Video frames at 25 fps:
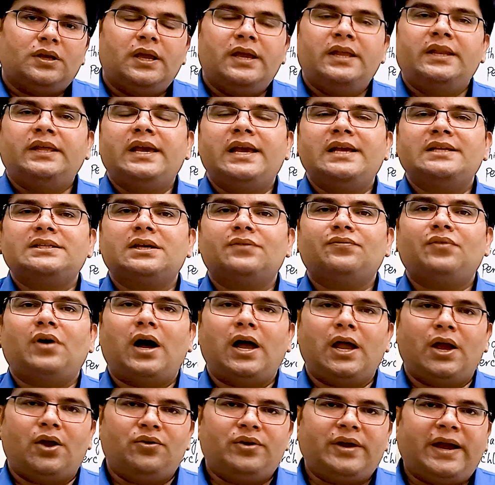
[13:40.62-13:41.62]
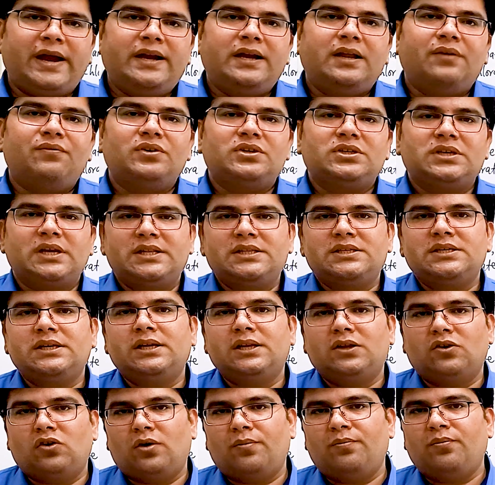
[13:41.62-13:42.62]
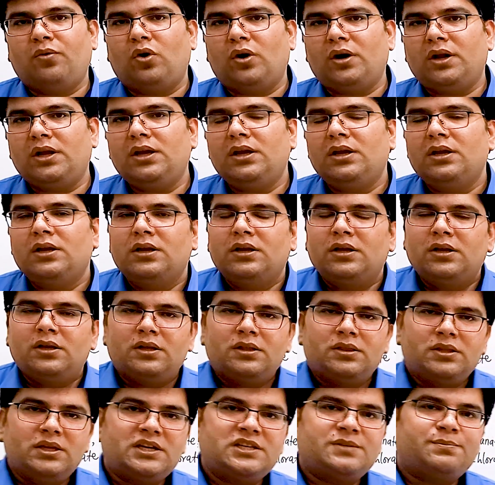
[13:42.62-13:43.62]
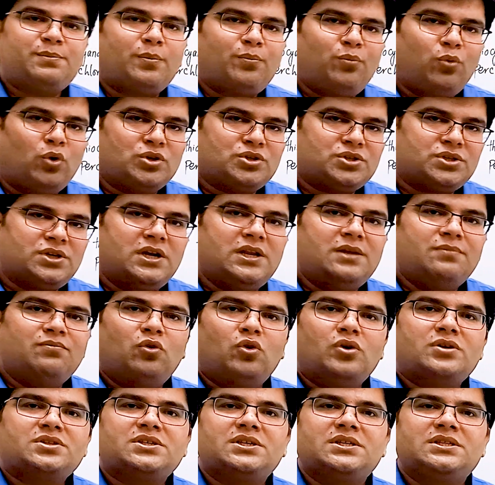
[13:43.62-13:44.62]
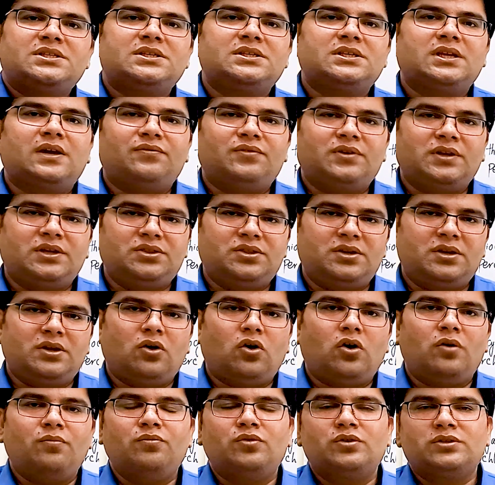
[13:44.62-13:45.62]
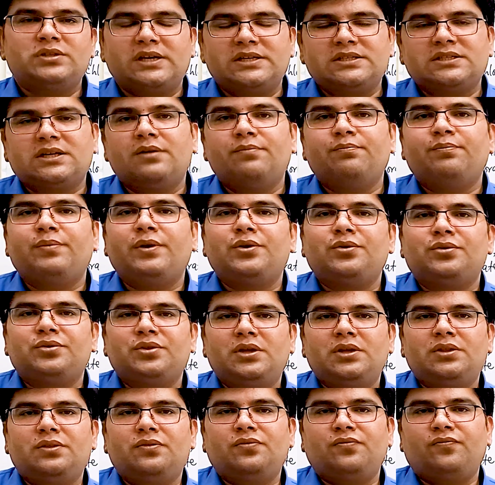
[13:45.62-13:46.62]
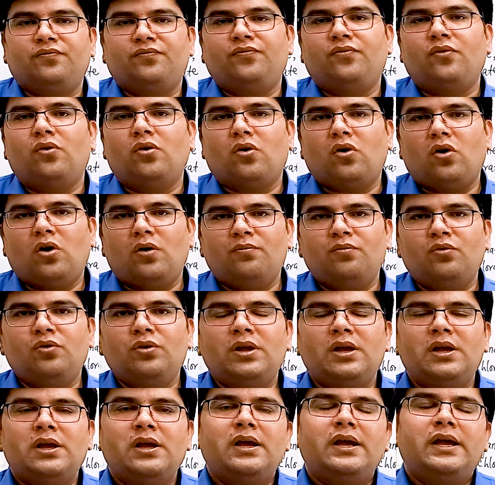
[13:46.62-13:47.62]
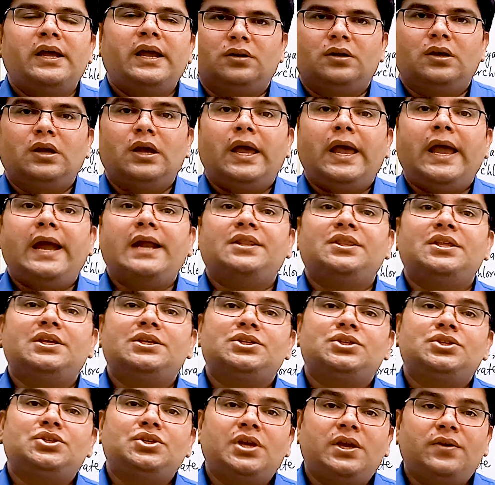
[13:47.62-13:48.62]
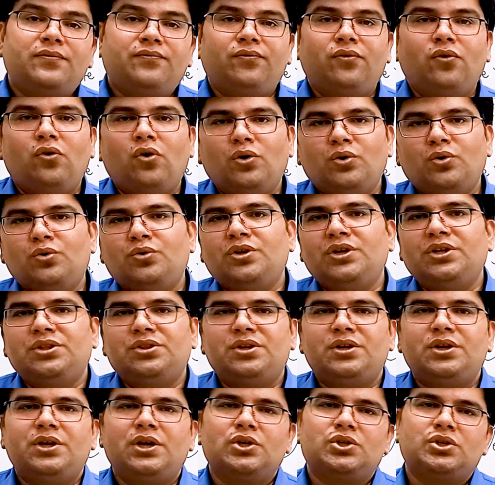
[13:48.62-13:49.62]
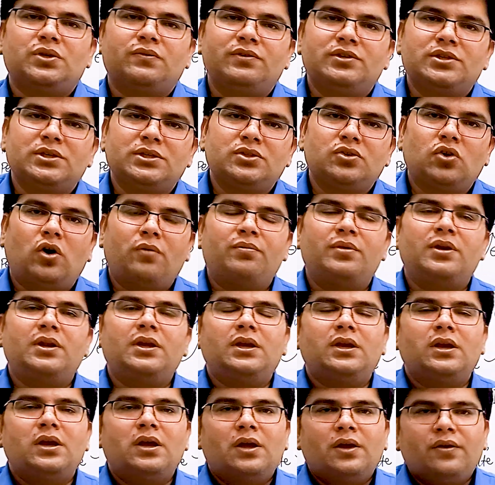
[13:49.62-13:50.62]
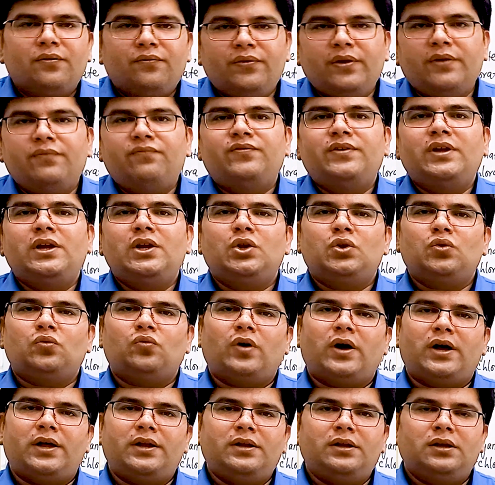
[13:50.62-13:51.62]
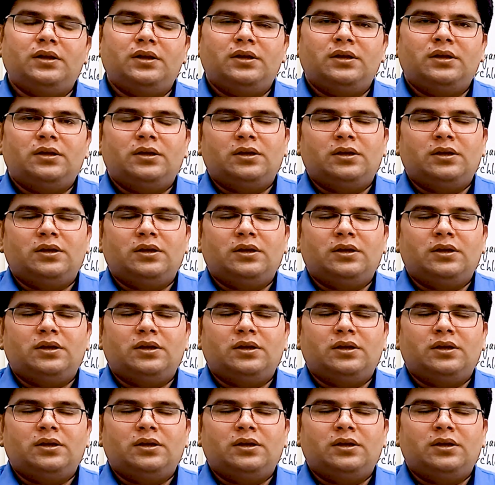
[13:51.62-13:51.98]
In case of iodide deficiency in our body, there is proportionally more synthesis of T3 hormones as compared to T4 hormone, and this T4 to T3 ratio, which is normally 15 to 1,